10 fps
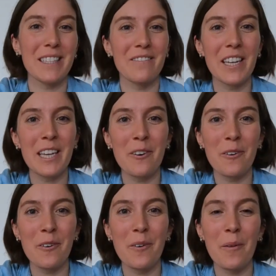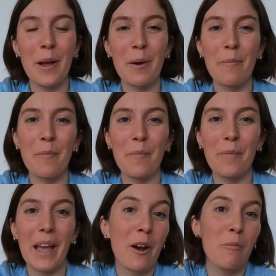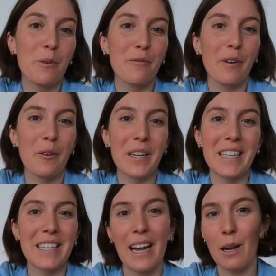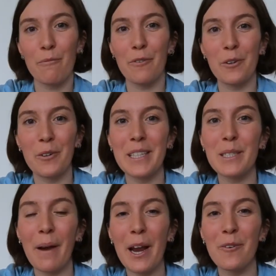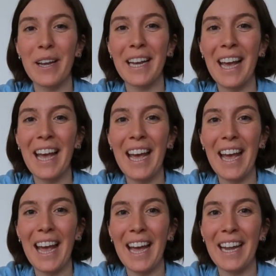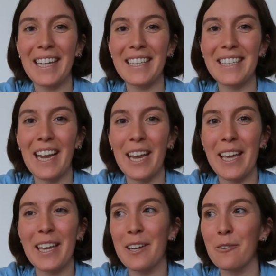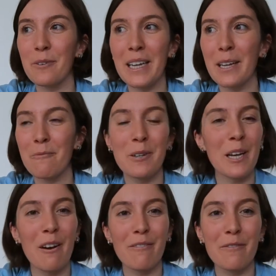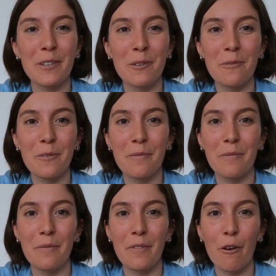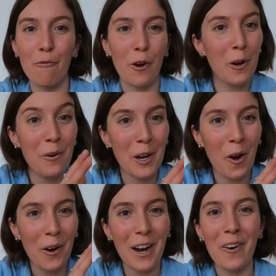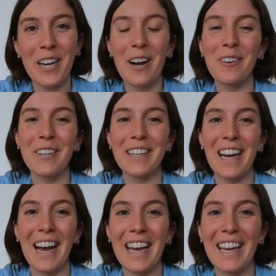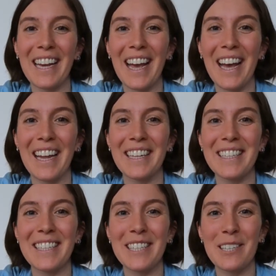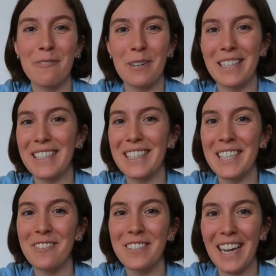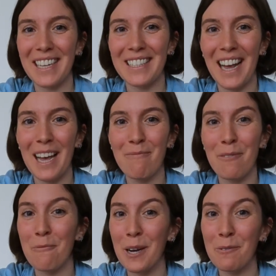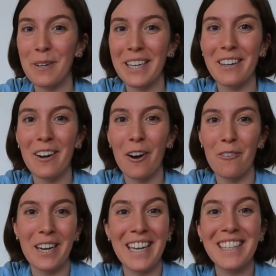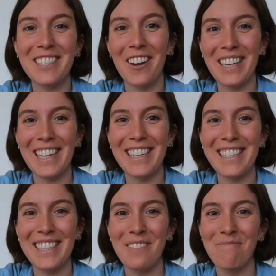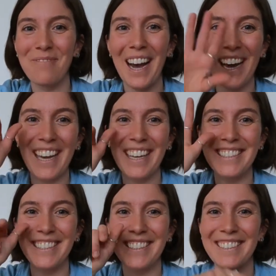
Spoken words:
this video. I hope you found it helpful or inspiring, and I really would love if you follow along on our hike, and we'll see you next time when we're already in Scotland. Bye!